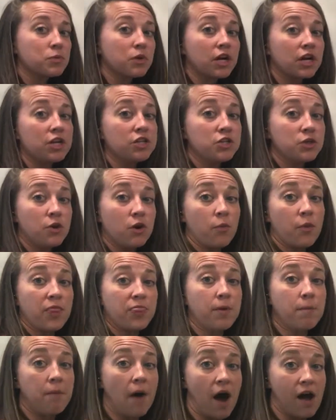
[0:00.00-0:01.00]
We're going to do it with
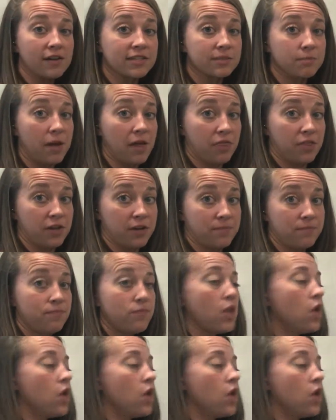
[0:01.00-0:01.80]
the box method.